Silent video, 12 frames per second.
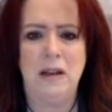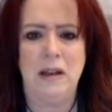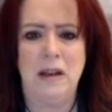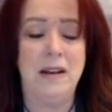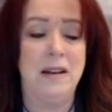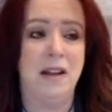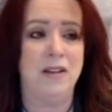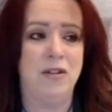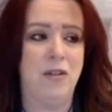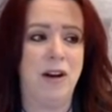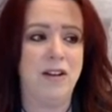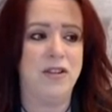and not the
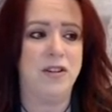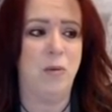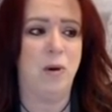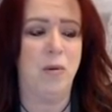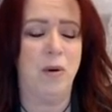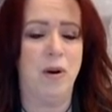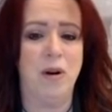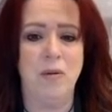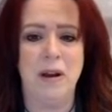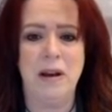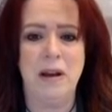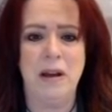direction where we're
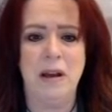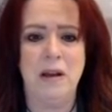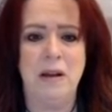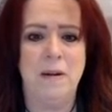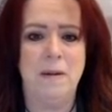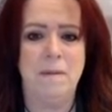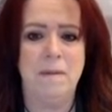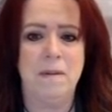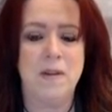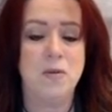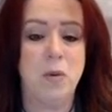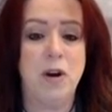going,
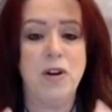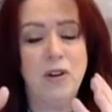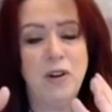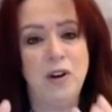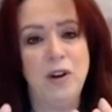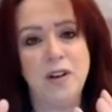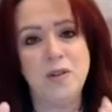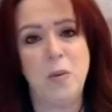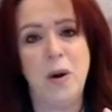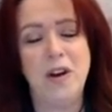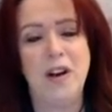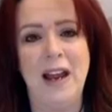because where you look is
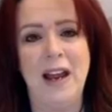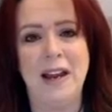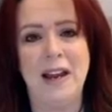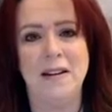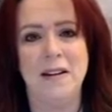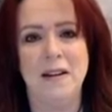where you land.